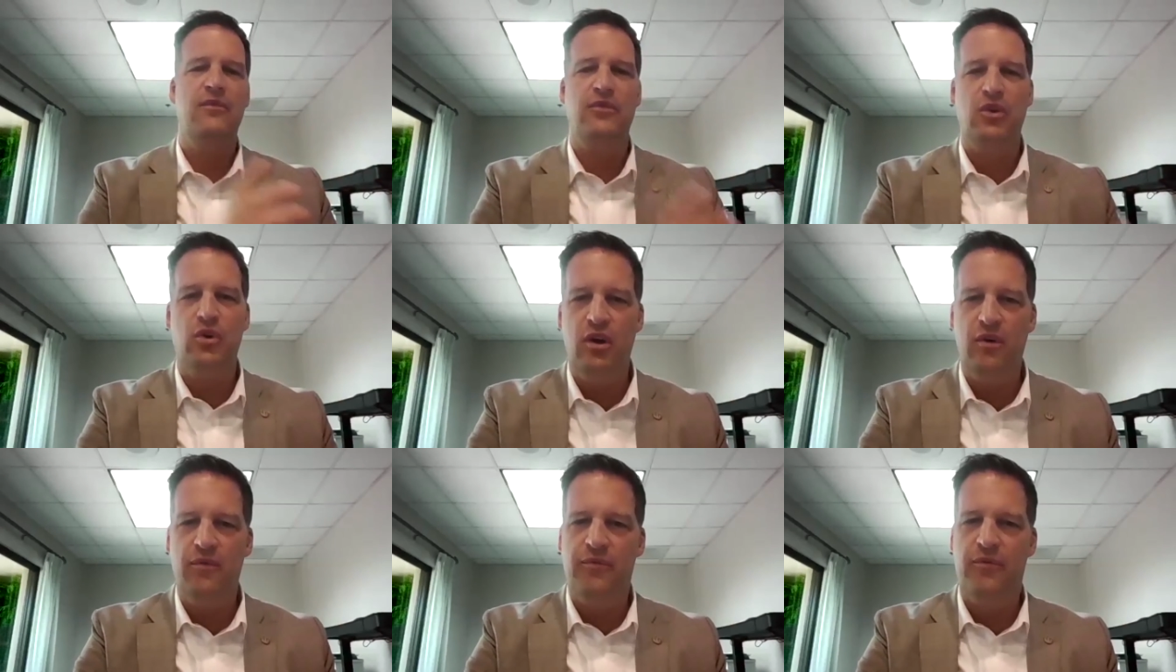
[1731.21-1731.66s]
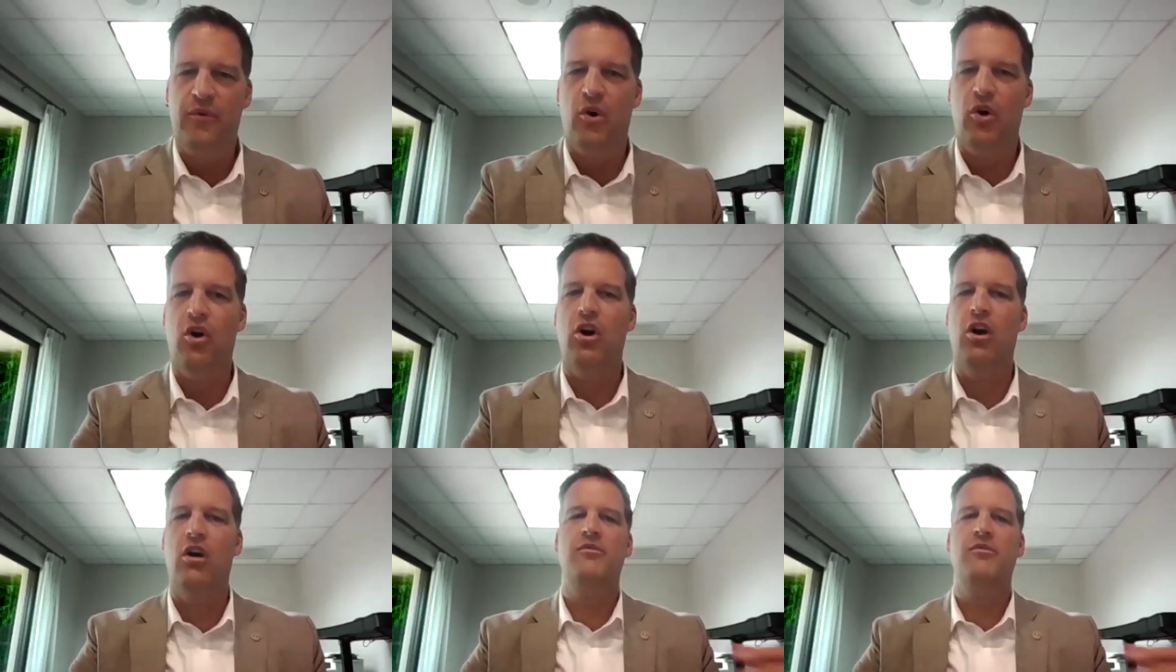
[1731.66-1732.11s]
of
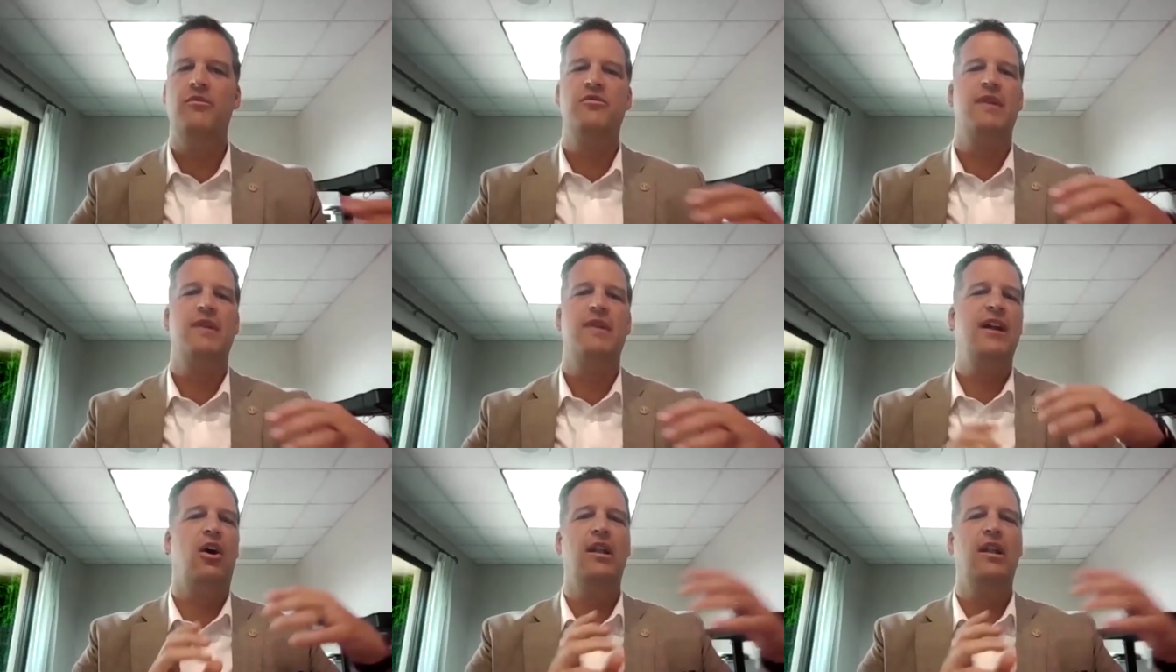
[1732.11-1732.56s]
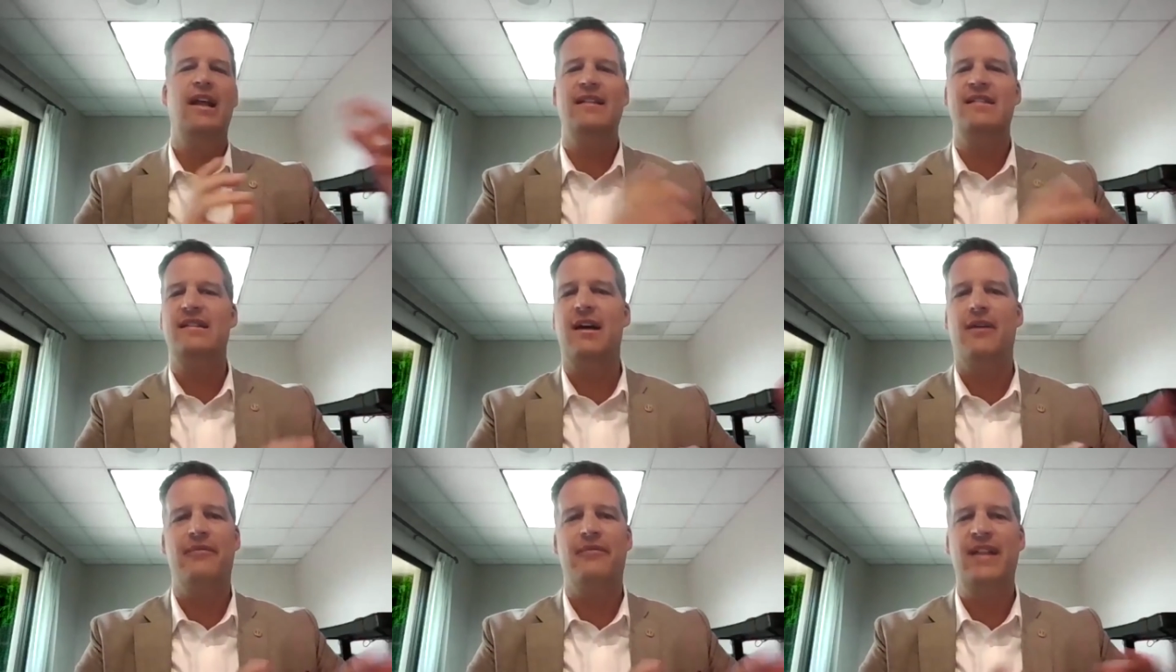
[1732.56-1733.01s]
uniforms, right? All that
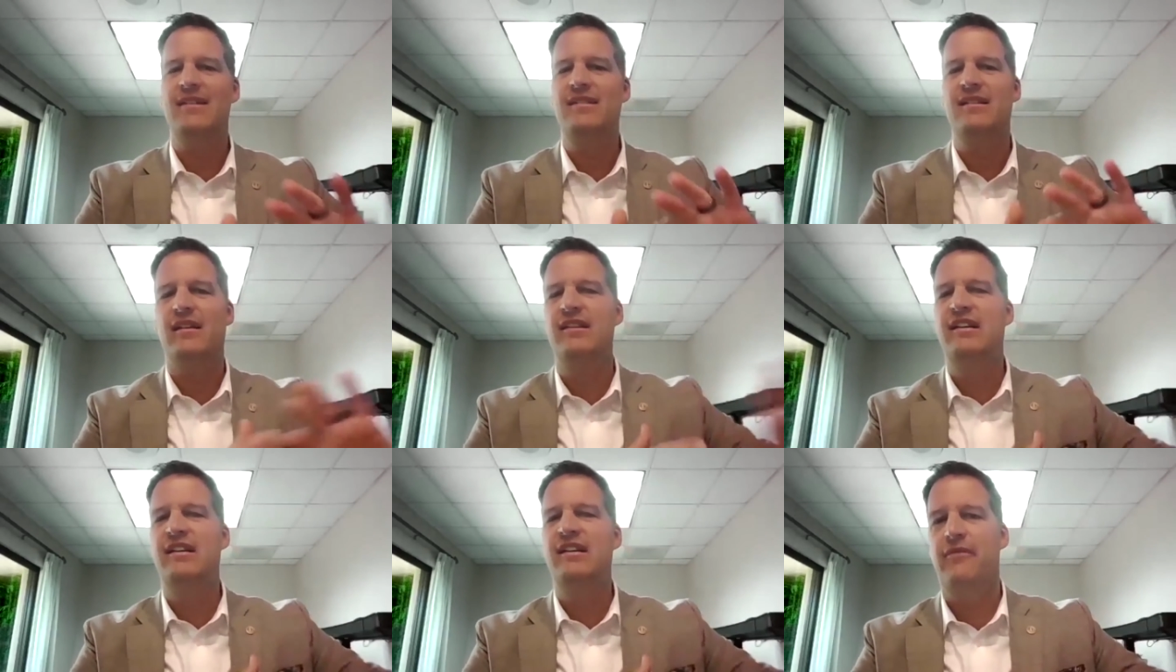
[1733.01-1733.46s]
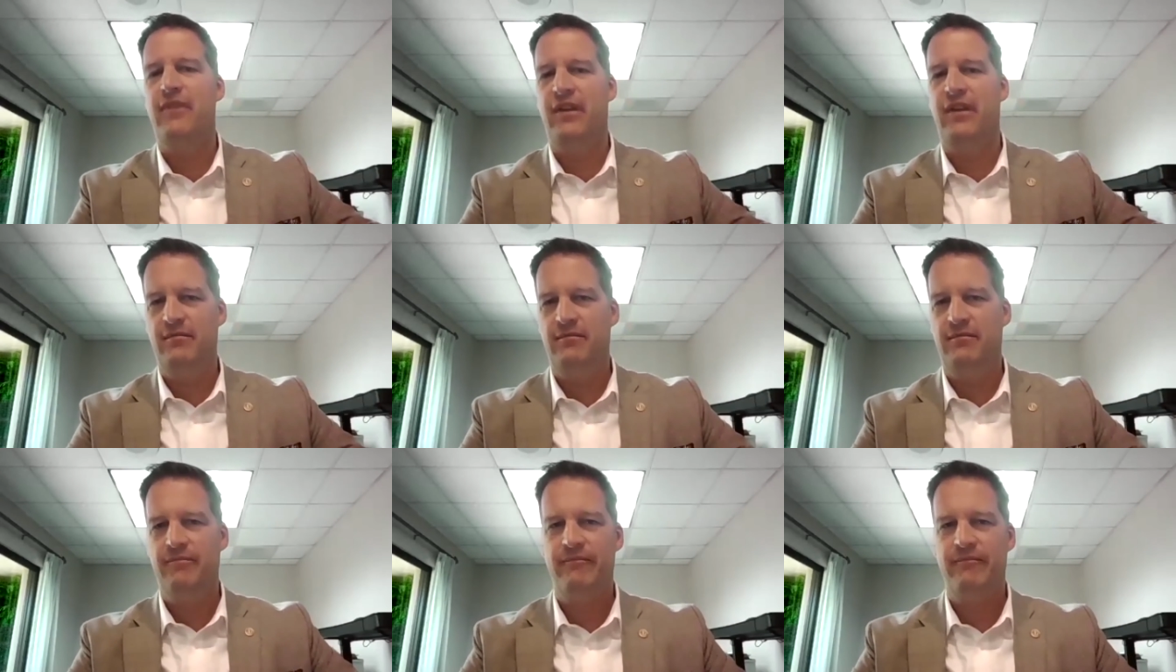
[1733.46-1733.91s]
stuff, that's a
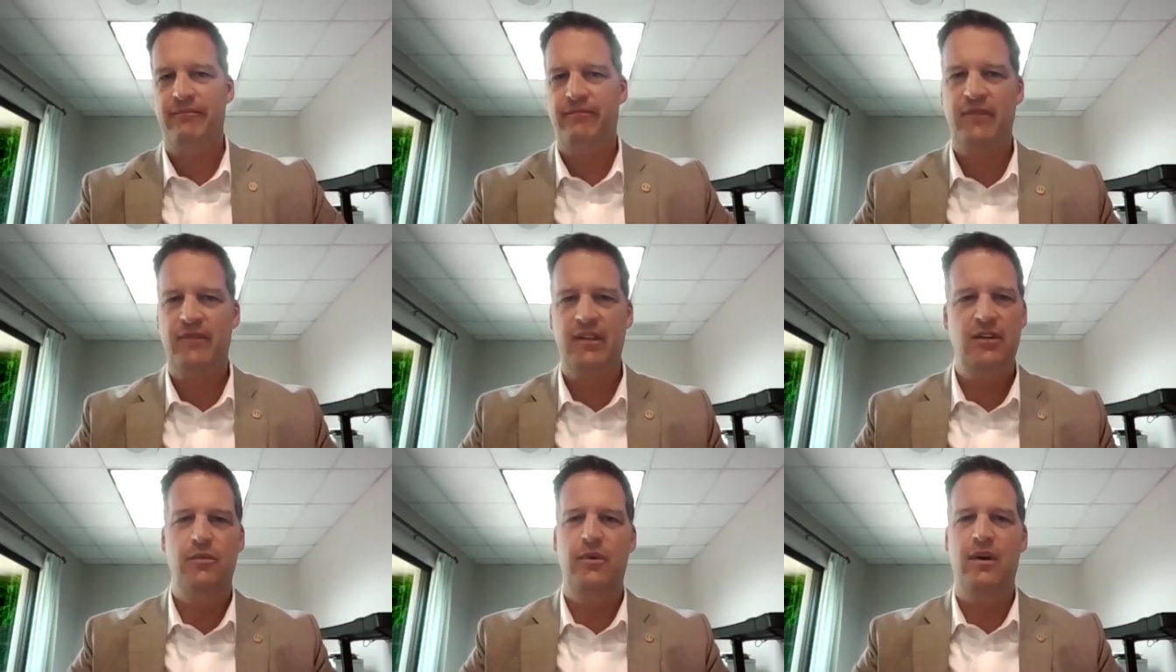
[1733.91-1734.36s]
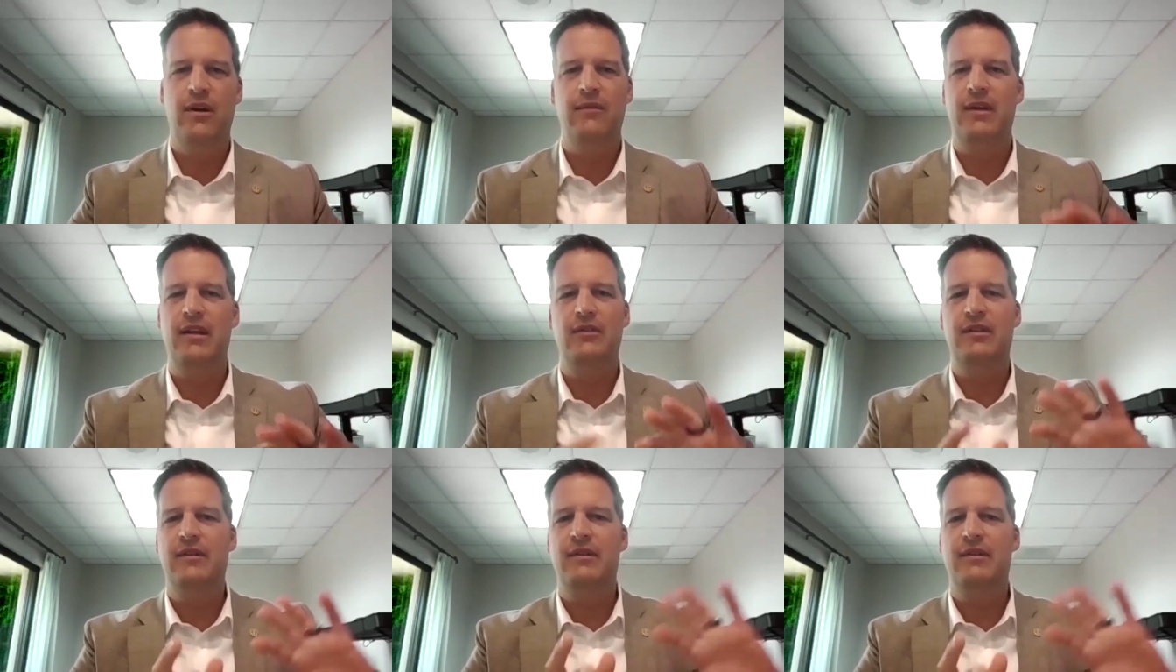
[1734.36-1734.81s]
given you eh,
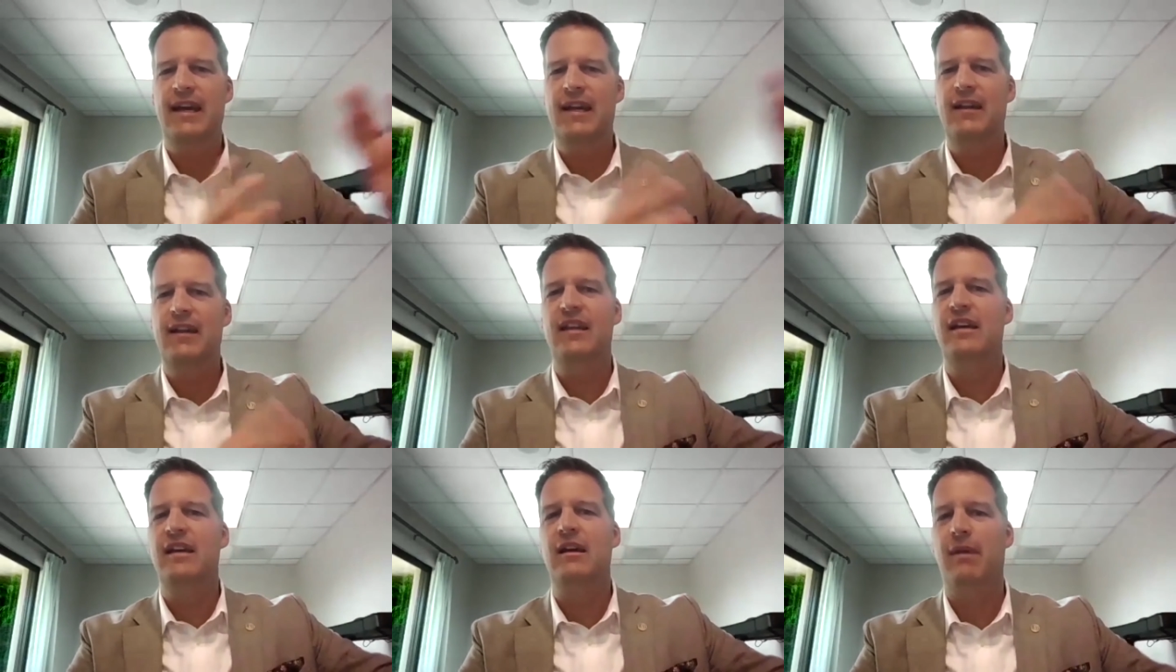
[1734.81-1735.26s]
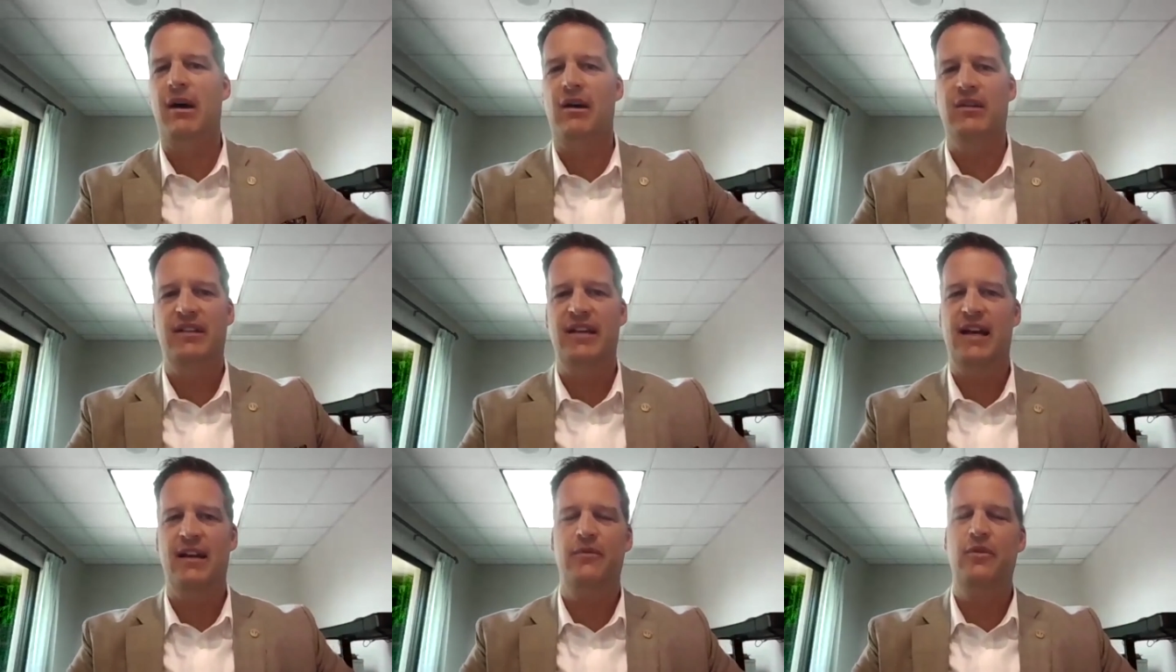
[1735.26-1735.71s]
you can't think
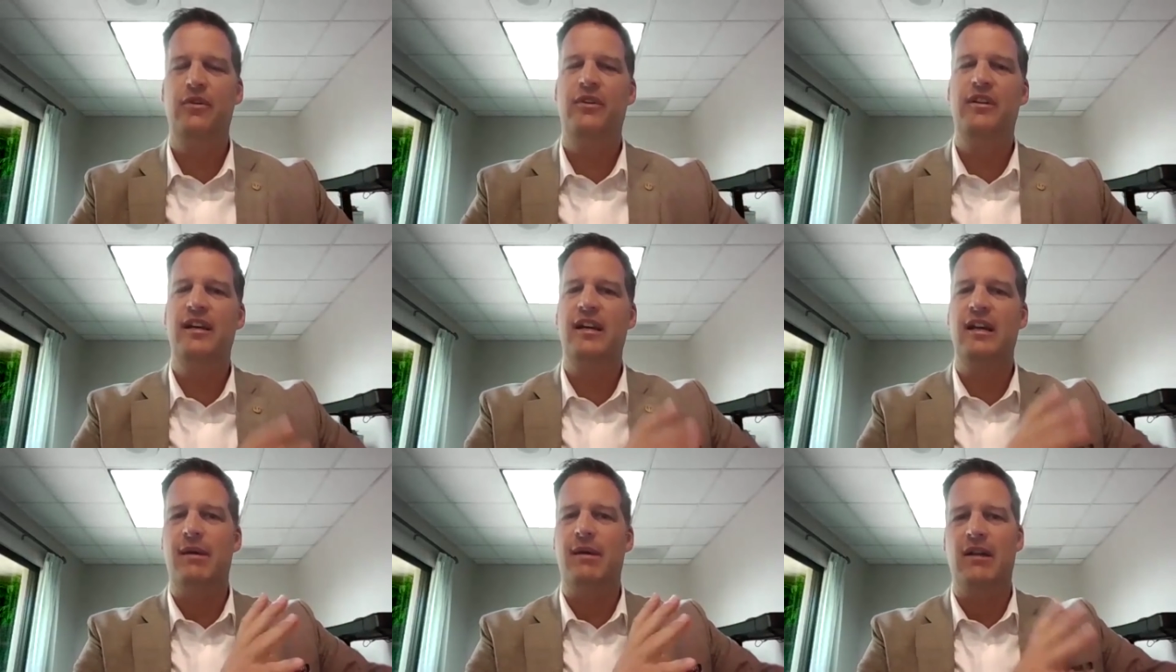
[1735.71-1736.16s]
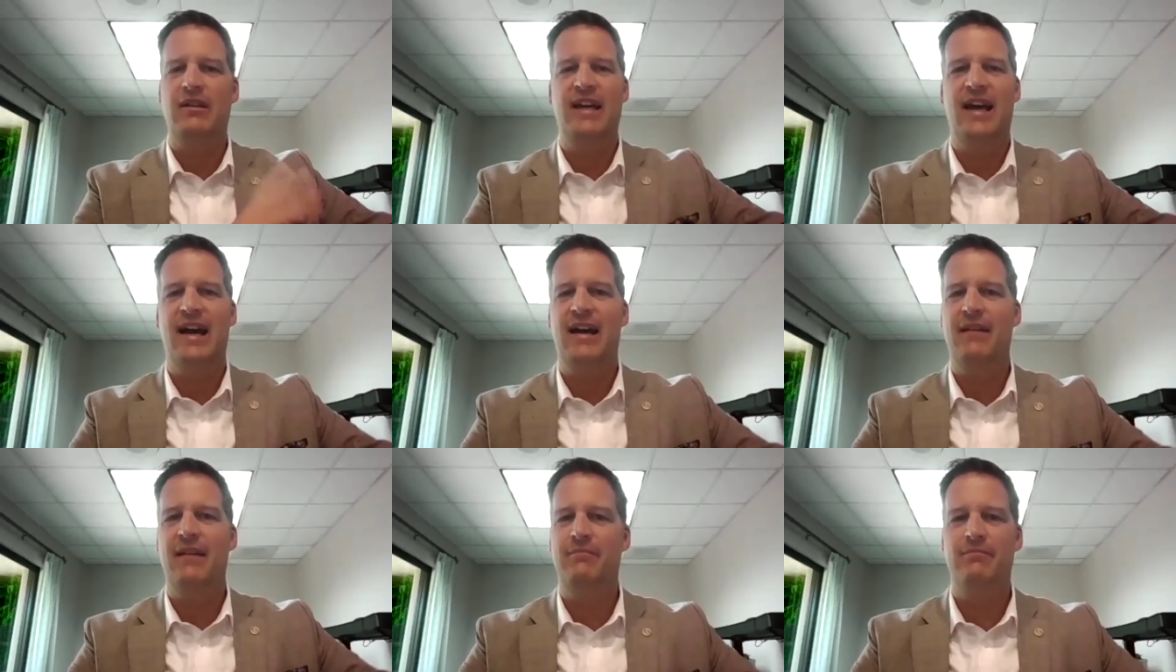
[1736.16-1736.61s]
about that. If you're thinking about
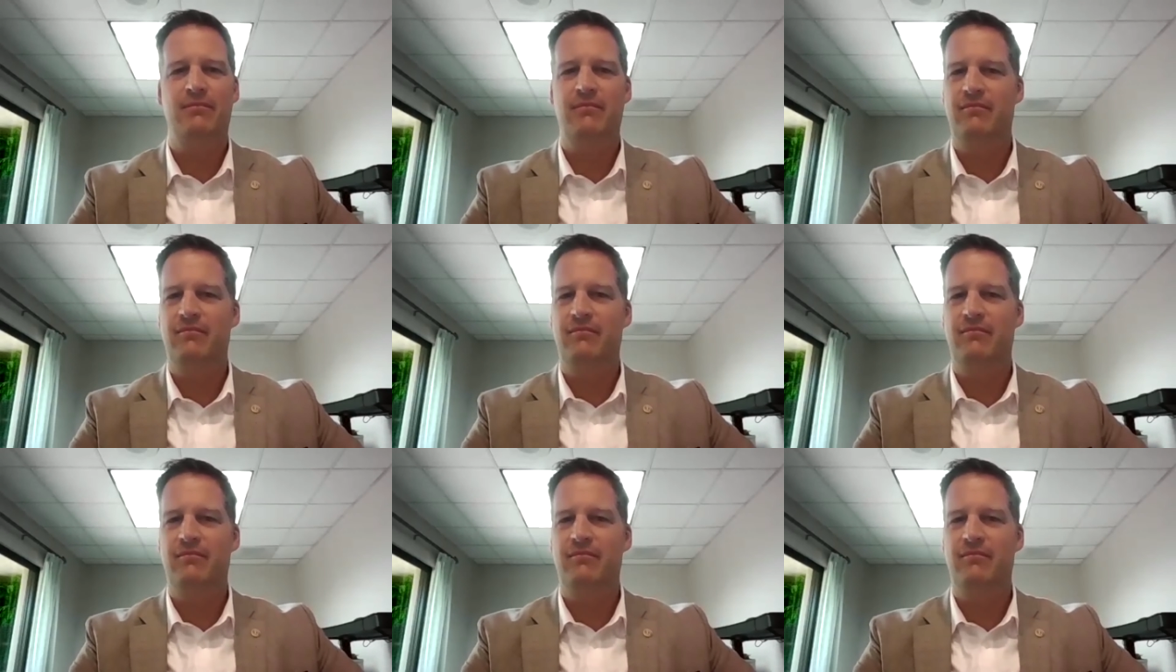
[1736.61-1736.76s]
that,